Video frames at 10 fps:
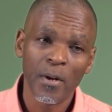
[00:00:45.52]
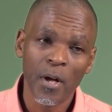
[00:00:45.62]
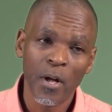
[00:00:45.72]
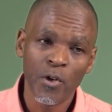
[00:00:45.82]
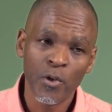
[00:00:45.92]

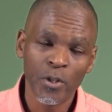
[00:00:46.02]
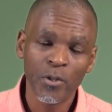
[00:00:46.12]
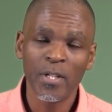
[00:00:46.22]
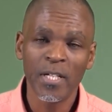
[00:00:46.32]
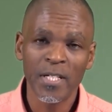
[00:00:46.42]
Not
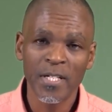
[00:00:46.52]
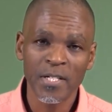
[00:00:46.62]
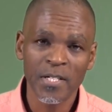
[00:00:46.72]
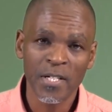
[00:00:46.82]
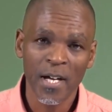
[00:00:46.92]
only does
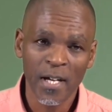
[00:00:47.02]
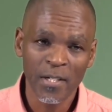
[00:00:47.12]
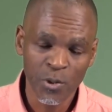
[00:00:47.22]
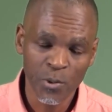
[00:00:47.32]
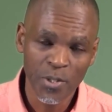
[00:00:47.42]
it
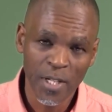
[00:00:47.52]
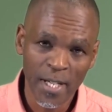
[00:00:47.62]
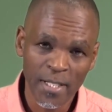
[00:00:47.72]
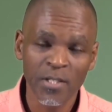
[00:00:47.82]
do that,